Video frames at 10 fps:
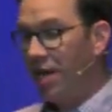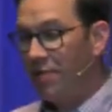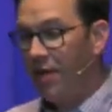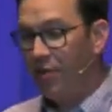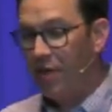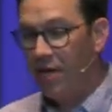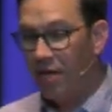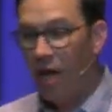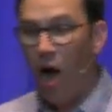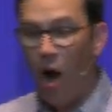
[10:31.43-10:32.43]
and they think,
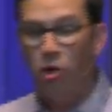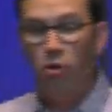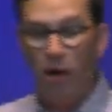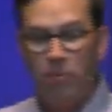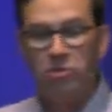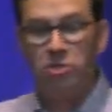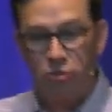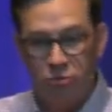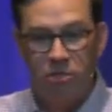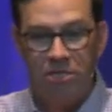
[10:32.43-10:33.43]
are you able to
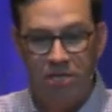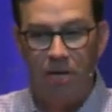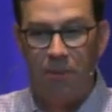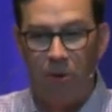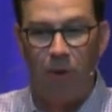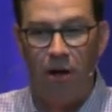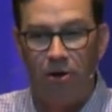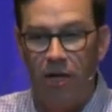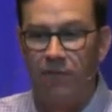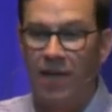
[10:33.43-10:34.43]
truly sit at my right or
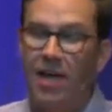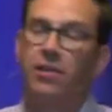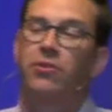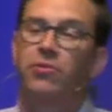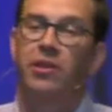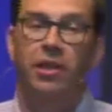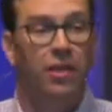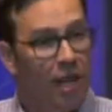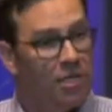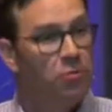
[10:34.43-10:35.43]
left hand? And they're thinking,
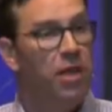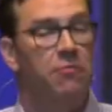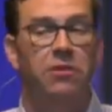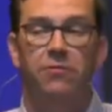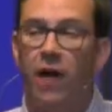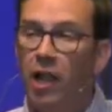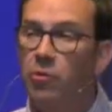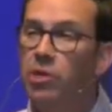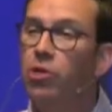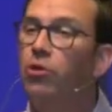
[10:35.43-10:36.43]
Yes, we have been
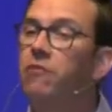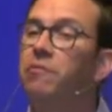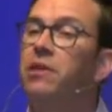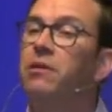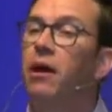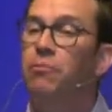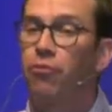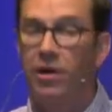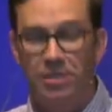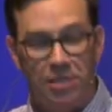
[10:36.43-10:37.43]
following you, have been
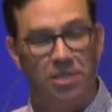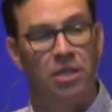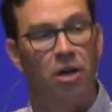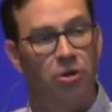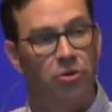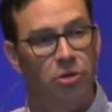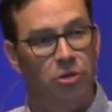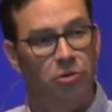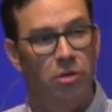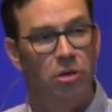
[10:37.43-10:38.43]
apprenticing under
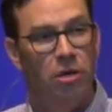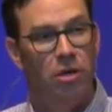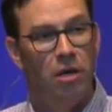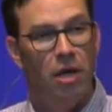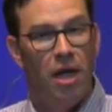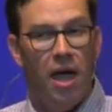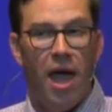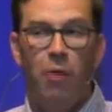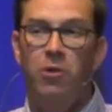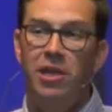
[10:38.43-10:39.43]
you.
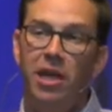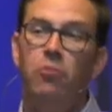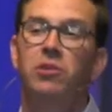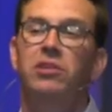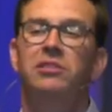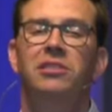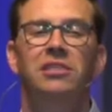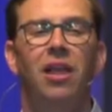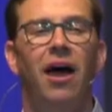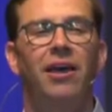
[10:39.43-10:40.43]
And we get what this is
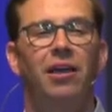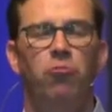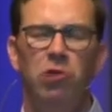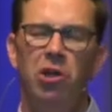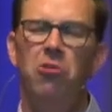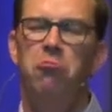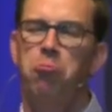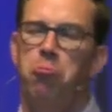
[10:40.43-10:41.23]
like, and we're,